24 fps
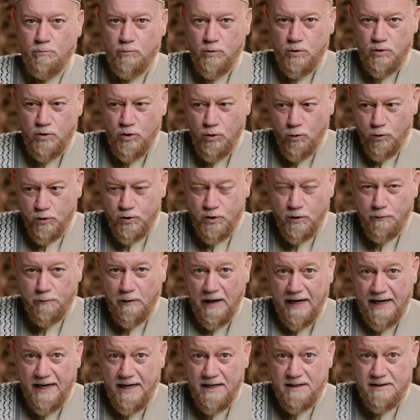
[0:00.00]
Yusuf
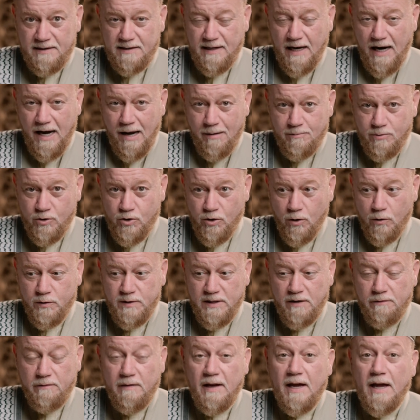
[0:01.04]
alayhi salam,
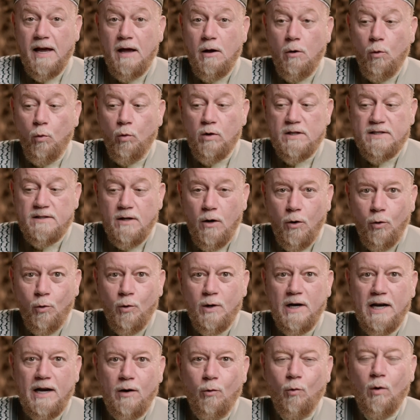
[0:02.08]
Joseph, was the
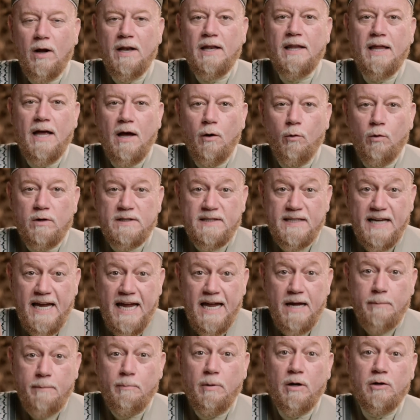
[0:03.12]
only one that was
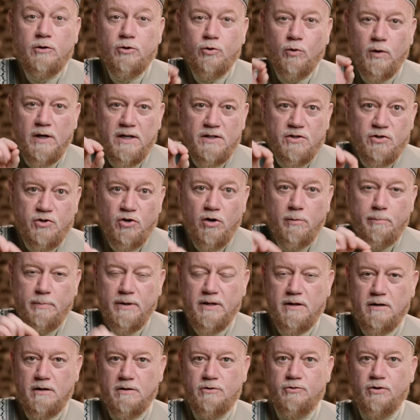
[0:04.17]
able to
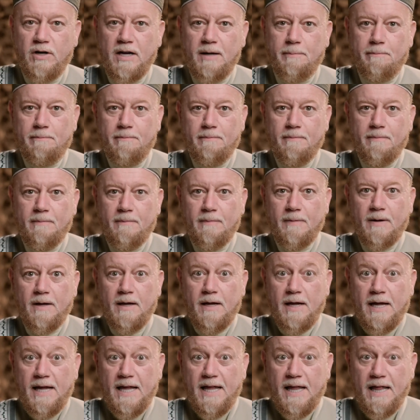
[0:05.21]
interpret the dream.
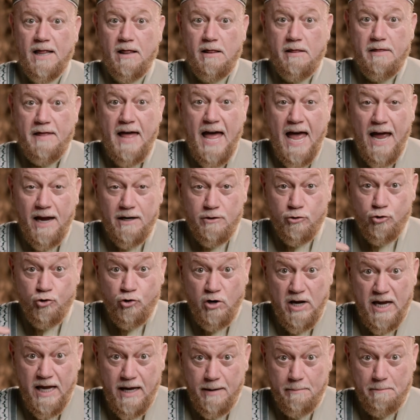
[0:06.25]
That
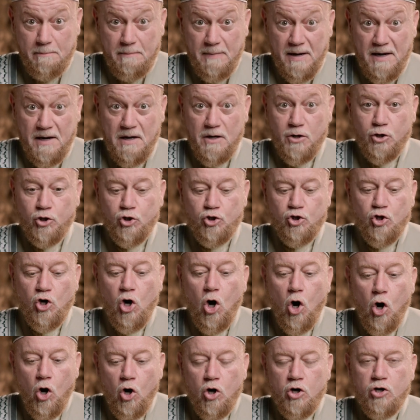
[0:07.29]
dream
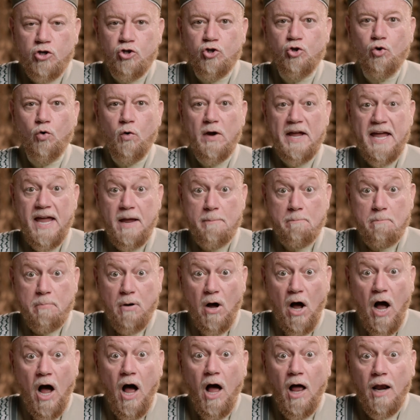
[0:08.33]
turned to a
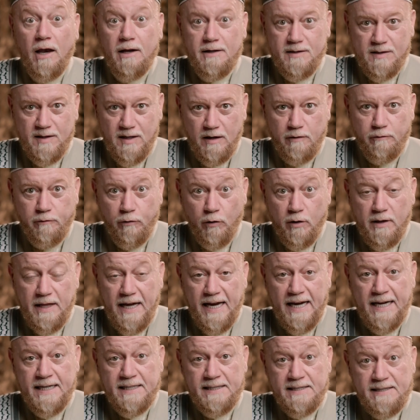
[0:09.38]
policy for the
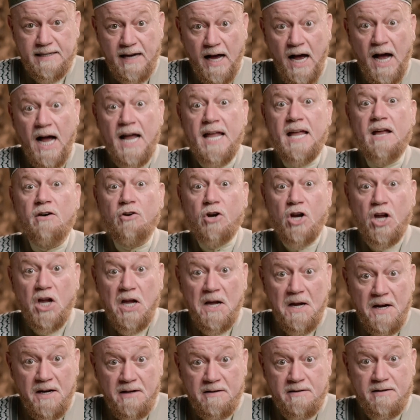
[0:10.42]
entire
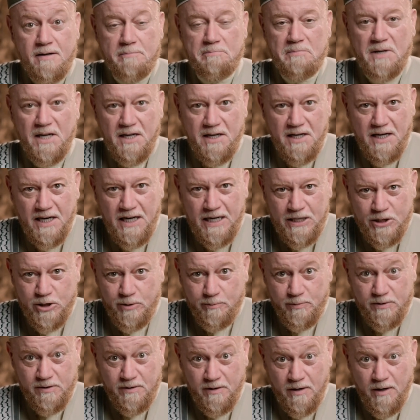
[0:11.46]
kingdom in
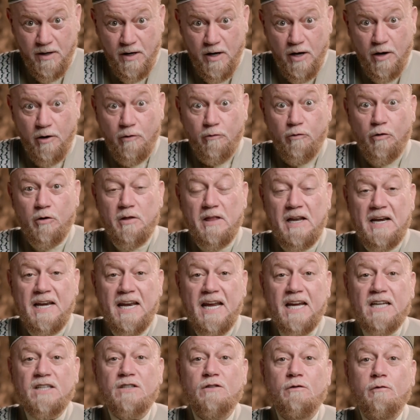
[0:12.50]
Egypt for the
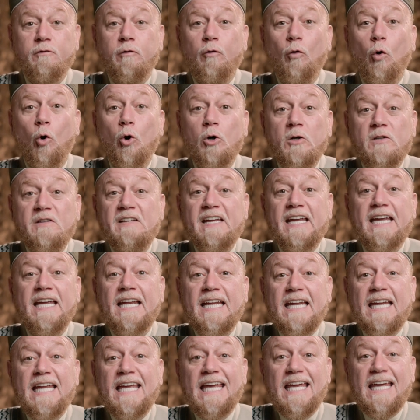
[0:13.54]
next
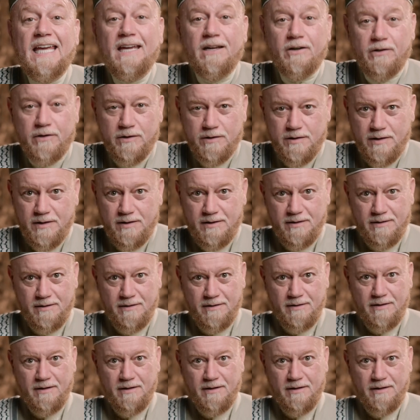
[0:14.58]
14 years.